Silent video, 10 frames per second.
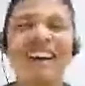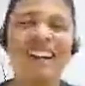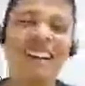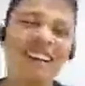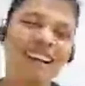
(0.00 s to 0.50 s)

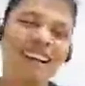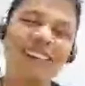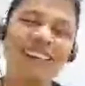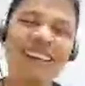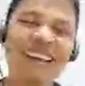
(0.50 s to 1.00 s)
like I
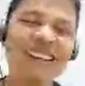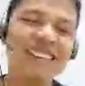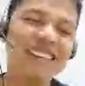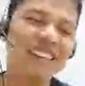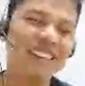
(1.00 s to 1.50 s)
got a
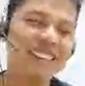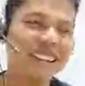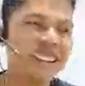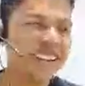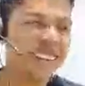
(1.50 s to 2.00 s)
license. After
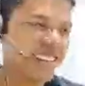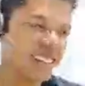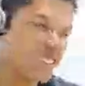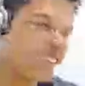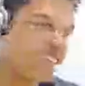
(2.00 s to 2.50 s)
that I
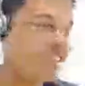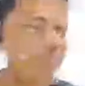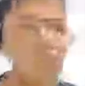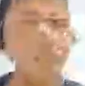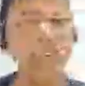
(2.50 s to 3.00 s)
start to
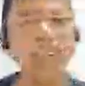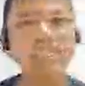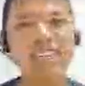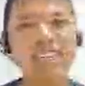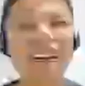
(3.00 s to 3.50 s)
work as a
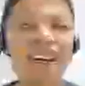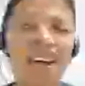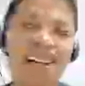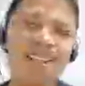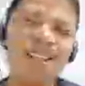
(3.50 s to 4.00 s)
senior guide.
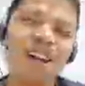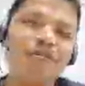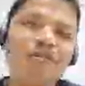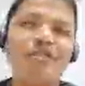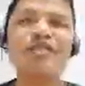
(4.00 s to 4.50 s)
I do have
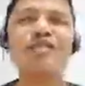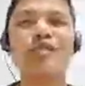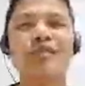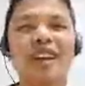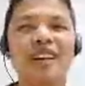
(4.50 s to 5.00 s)

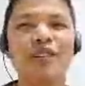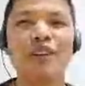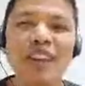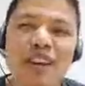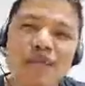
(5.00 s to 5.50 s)
freedom, like
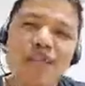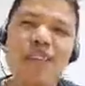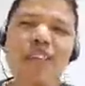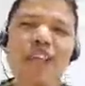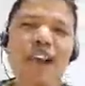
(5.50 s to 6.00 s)

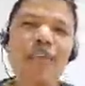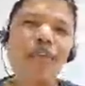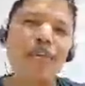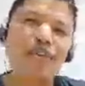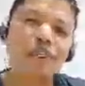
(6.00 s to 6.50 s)
wherever I
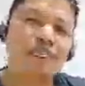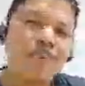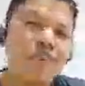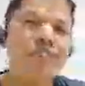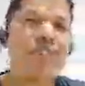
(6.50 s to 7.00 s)
want to take
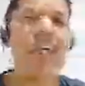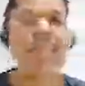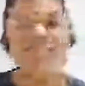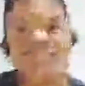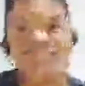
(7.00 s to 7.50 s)
tourists I
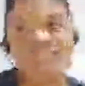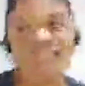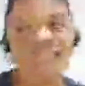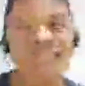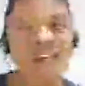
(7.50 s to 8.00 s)
can take
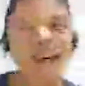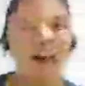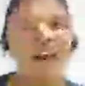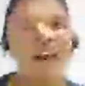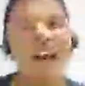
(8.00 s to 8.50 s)
them,
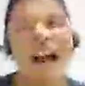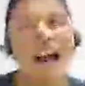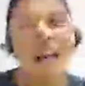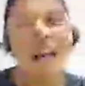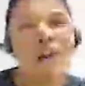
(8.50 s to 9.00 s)
and
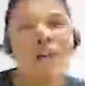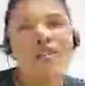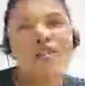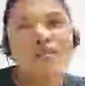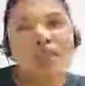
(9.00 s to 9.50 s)
I
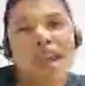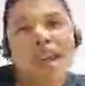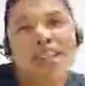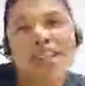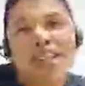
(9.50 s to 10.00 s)
want to
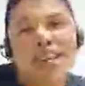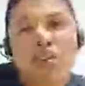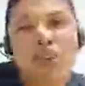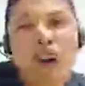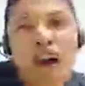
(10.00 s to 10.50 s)
make their
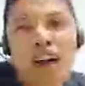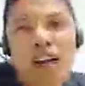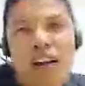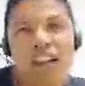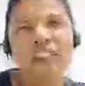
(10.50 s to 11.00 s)

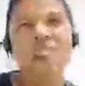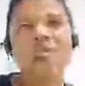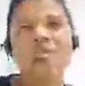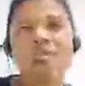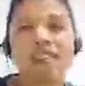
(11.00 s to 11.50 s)
walk
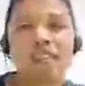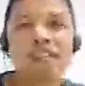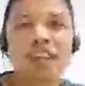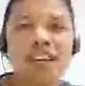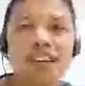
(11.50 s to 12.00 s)

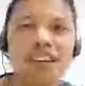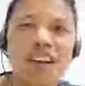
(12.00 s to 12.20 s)
adventurous, like a